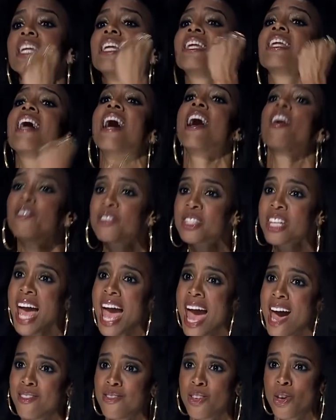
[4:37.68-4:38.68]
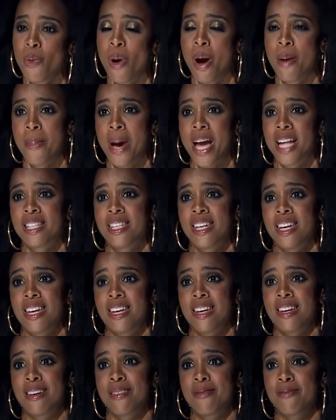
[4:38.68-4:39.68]
would love to have you on my
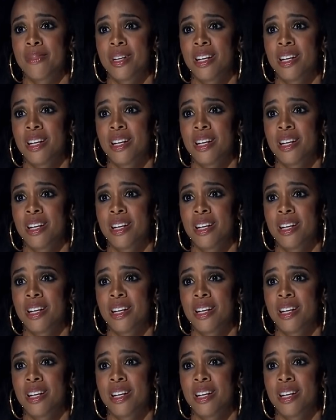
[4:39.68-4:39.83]
team.